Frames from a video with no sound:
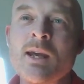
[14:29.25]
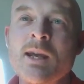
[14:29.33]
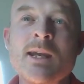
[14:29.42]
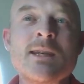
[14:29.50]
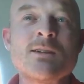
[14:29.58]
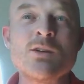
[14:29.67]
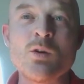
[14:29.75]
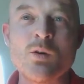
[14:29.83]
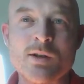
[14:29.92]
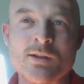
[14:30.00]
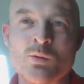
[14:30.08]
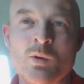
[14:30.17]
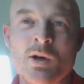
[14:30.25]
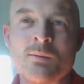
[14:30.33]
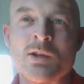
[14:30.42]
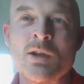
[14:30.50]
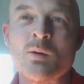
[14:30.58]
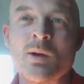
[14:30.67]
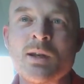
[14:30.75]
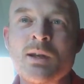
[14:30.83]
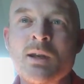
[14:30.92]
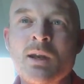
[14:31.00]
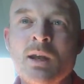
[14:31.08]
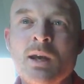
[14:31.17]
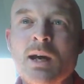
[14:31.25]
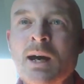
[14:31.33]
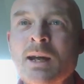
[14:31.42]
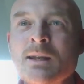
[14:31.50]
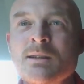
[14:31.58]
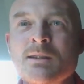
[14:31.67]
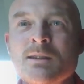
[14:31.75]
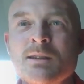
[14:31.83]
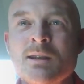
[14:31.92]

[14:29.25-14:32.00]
He's noticed what I'm doing, and